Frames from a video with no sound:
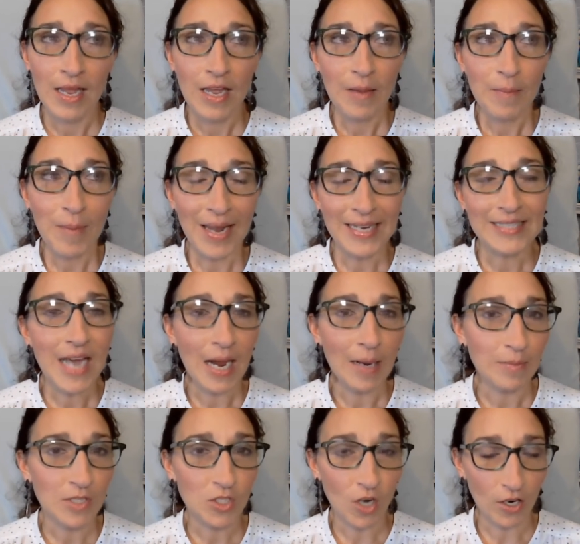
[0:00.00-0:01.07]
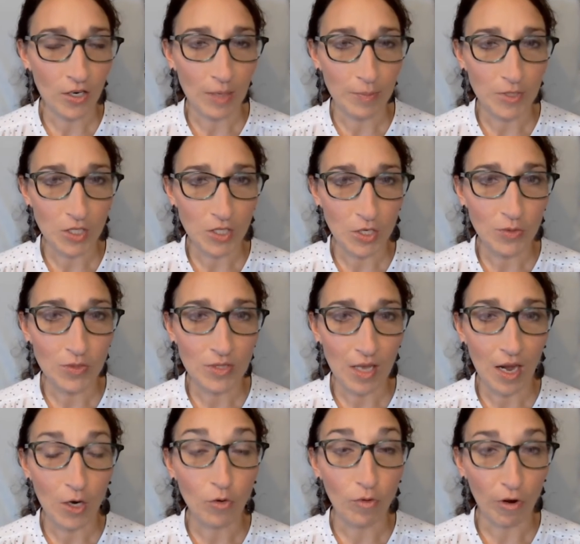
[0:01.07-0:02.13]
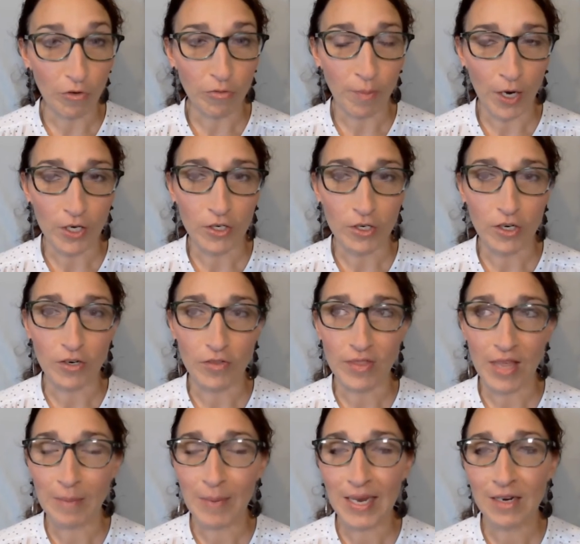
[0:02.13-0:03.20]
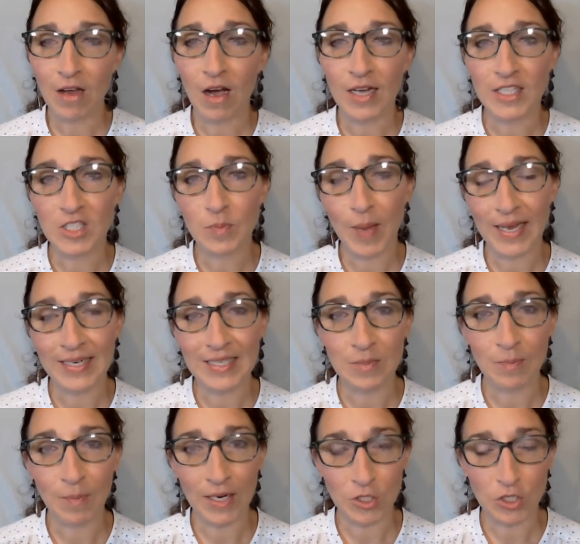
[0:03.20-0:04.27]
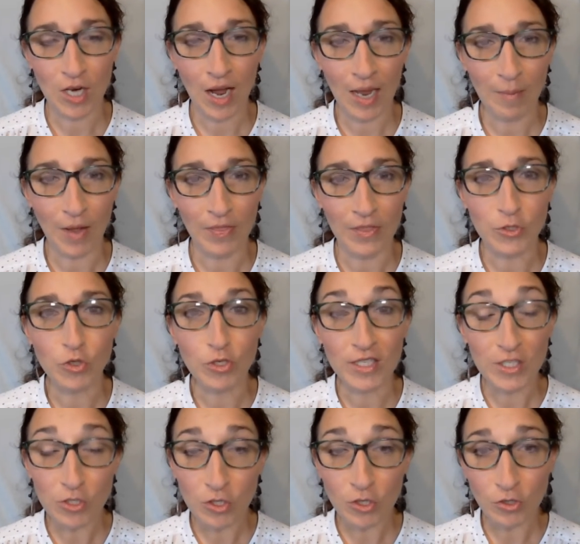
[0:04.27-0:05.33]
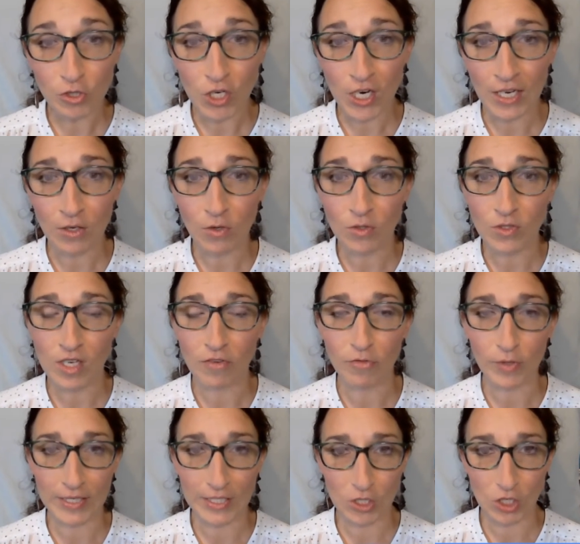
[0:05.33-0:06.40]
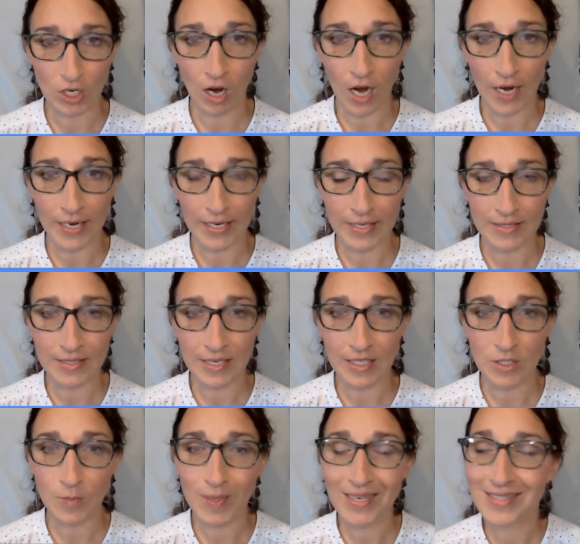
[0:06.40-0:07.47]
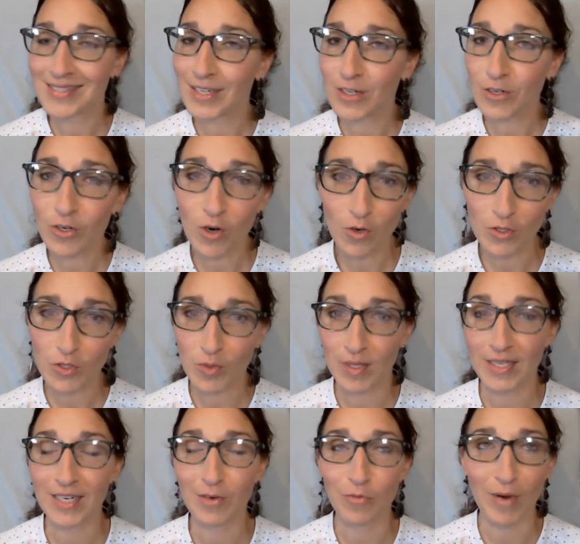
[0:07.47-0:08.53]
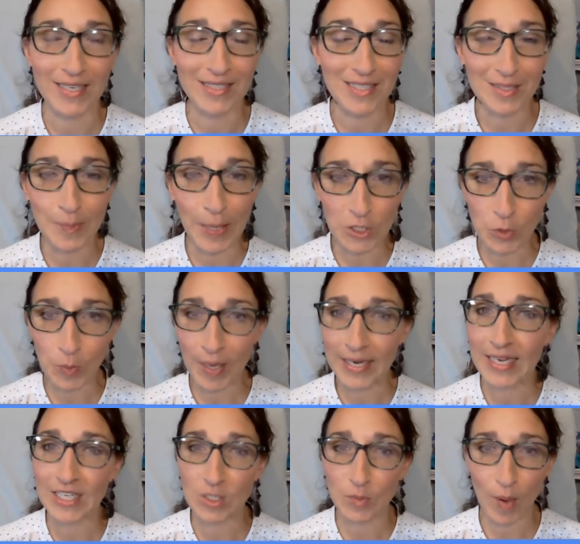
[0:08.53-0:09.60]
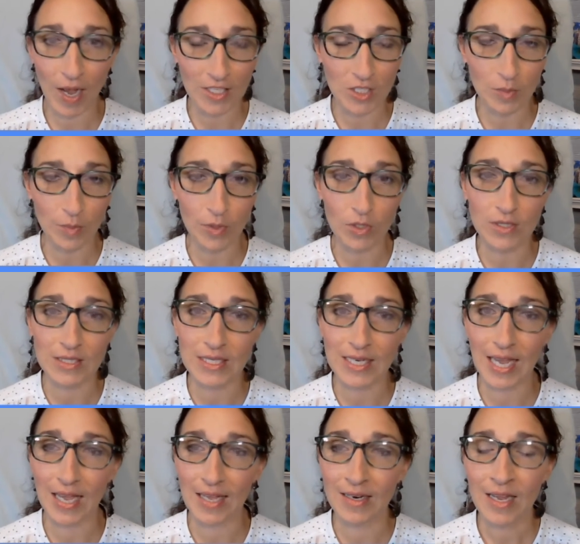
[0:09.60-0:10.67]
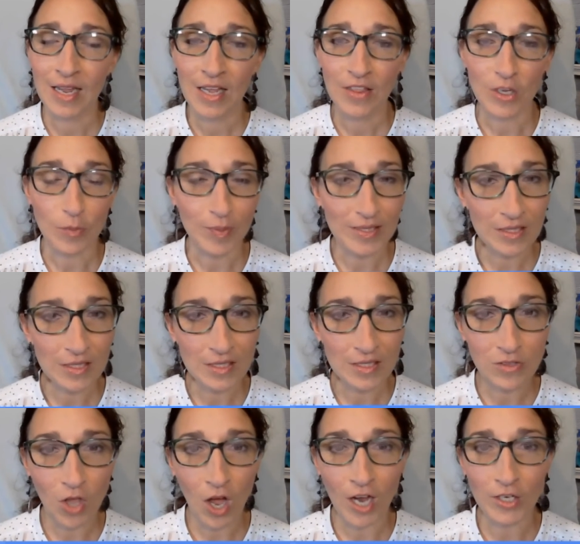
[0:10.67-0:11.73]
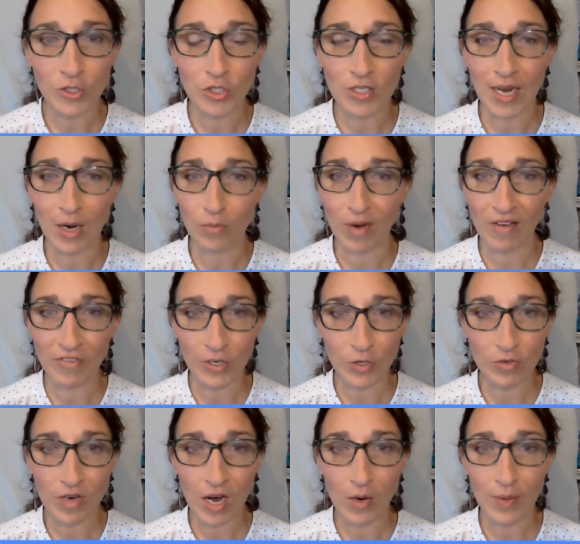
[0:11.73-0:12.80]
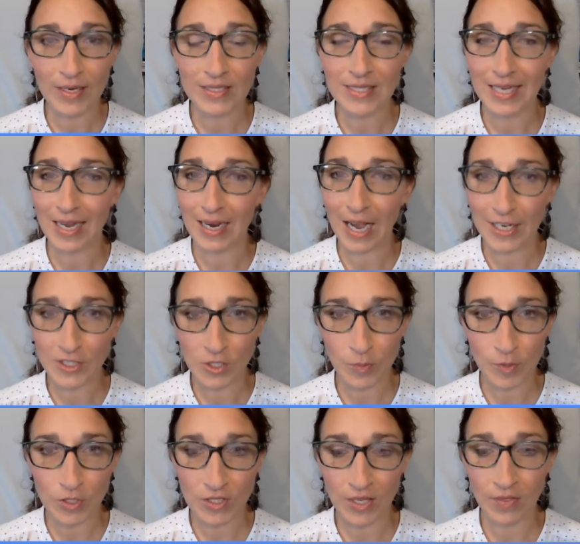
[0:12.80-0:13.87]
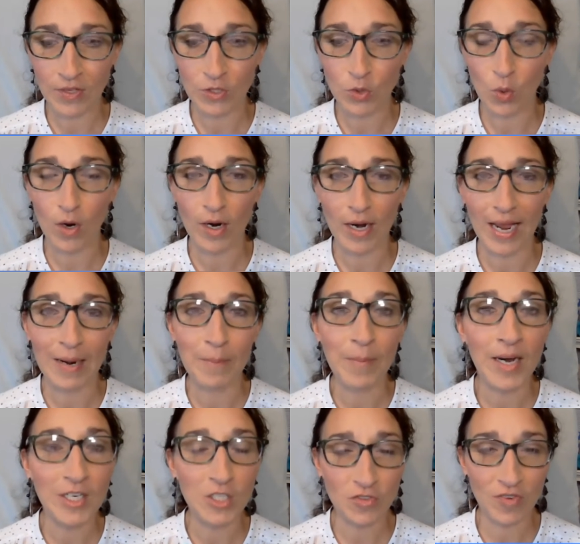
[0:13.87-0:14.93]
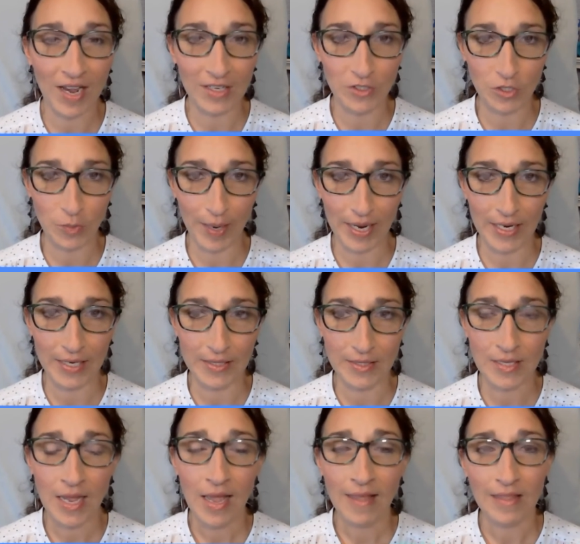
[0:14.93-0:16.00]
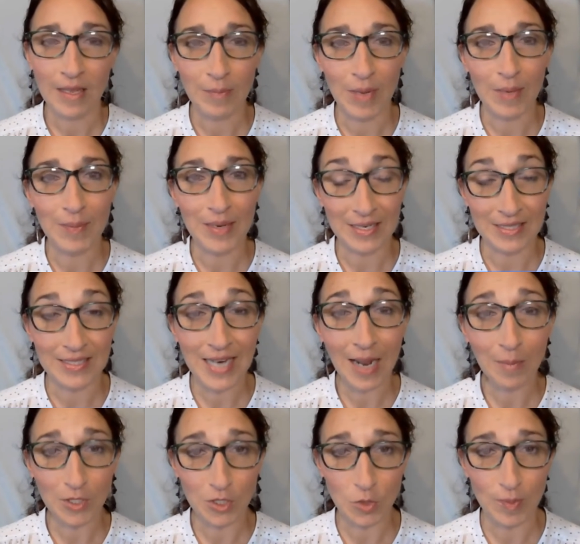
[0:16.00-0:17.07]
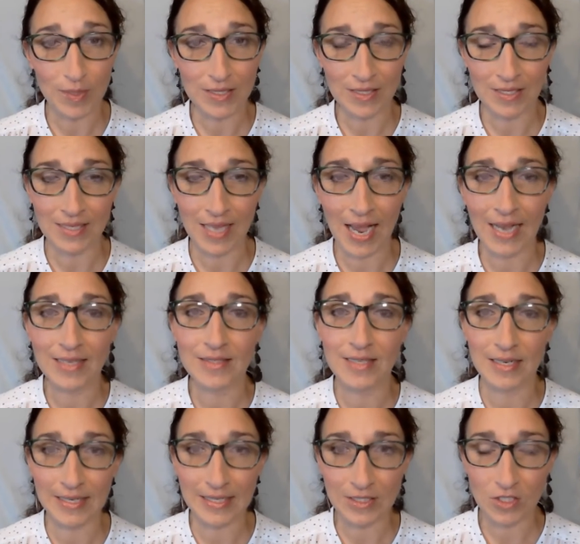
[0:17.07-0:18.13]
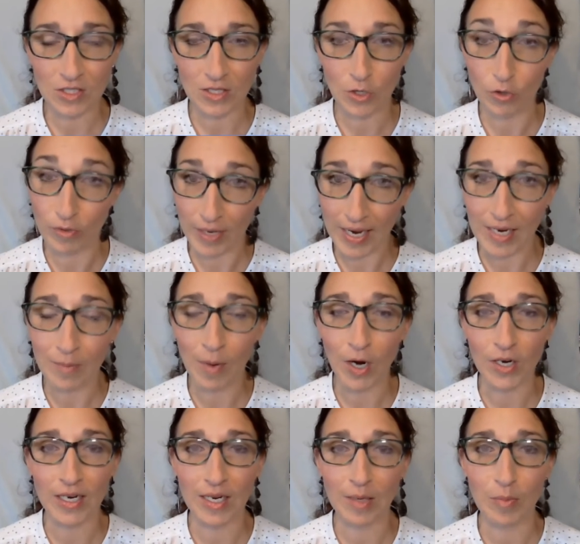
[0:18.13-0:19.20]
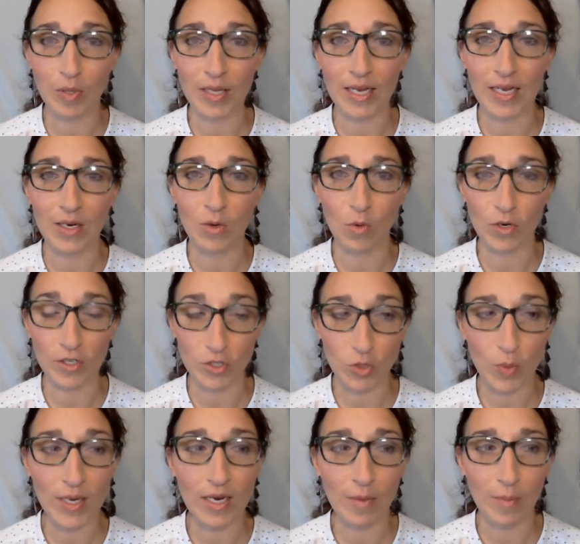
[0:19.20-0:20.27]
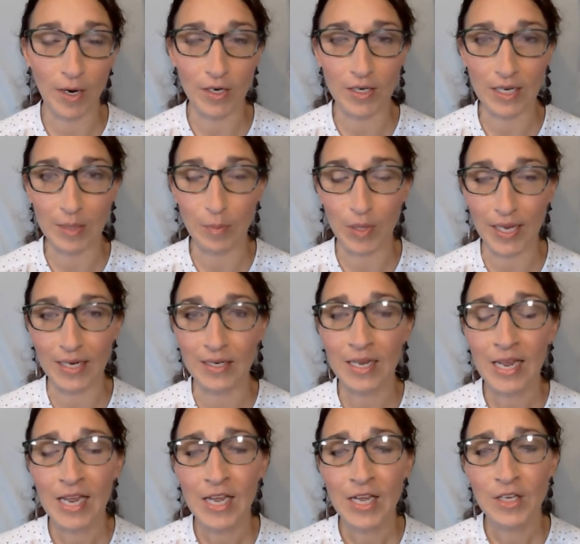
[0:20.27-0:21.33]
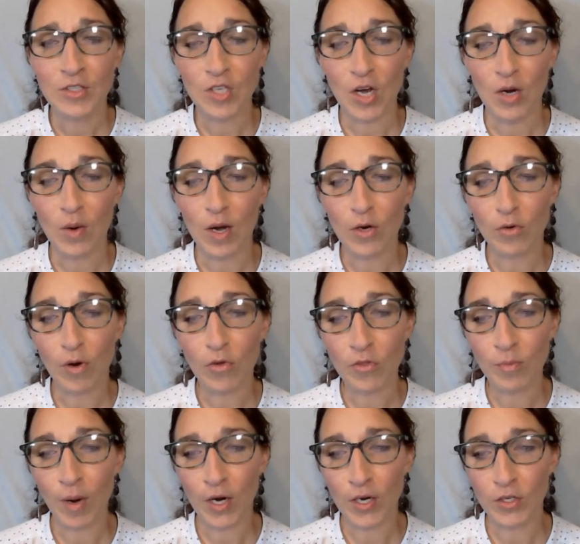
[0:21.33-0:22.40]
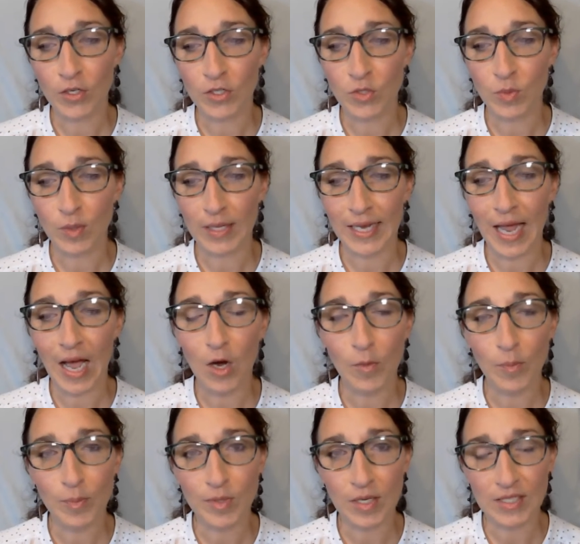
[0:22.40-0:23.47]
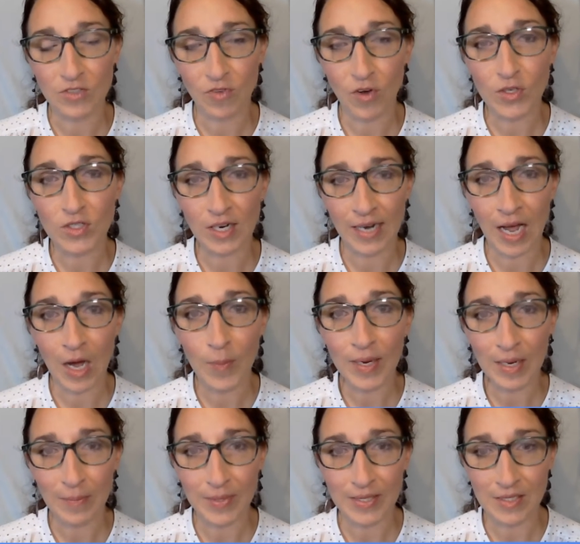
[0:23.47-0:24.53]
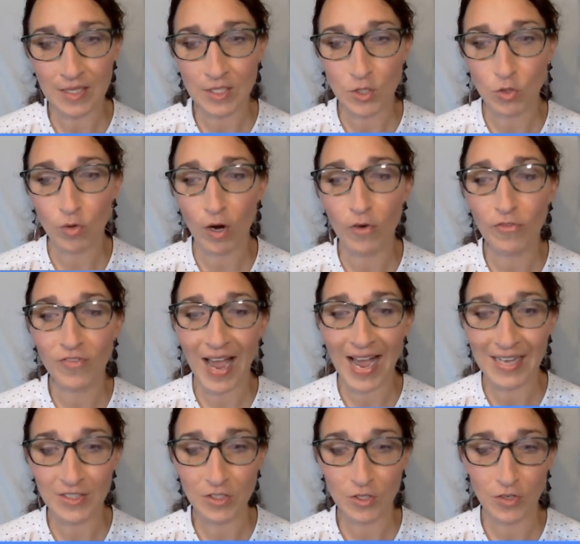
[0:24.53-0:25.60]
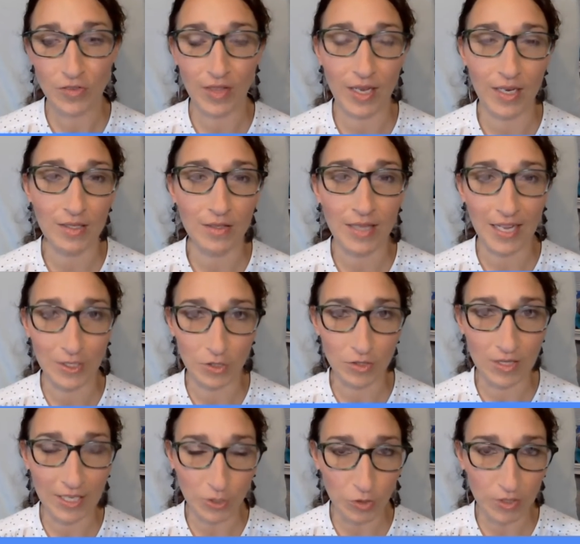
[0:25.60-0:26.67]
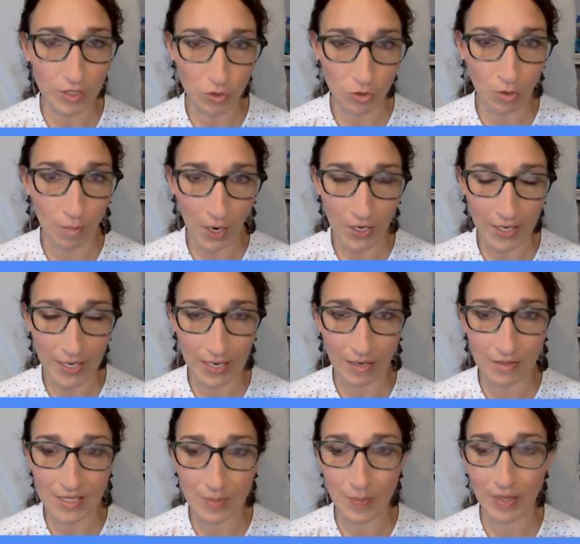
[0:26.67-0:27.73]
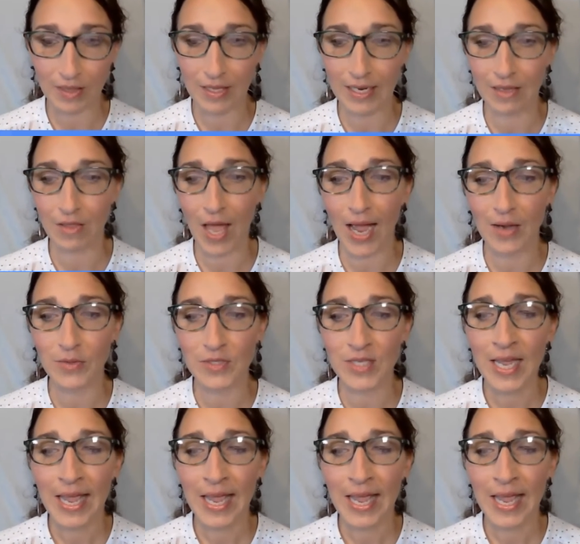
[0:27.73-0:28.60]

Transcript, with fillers: many times startups use a growth marketer. They may not spend as much time on the traditional channels of reaching audiences because their goal is really to raise as much money as possible to get their business launched, to get revenue going, to get customers in the door at a much faster pace than maybe an established business has that needs to create a marketing plan or to tweak a marketing plan. So a growth marketer is really help is focused on helping a business grow faster than that, that traditional marketing typically allows